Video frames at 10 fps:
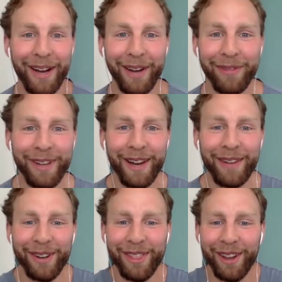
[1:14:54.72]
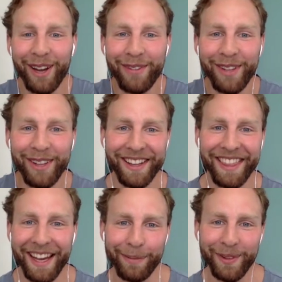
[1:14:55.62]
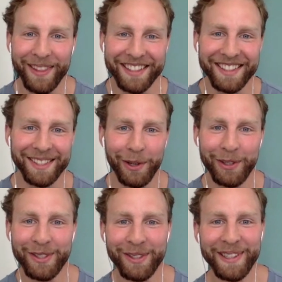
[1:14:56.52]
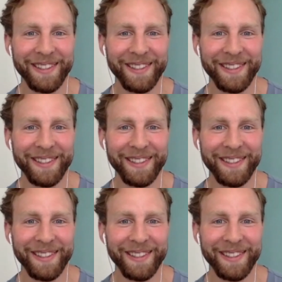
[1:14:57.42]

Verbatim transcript: never thought of it like that, but that's so true.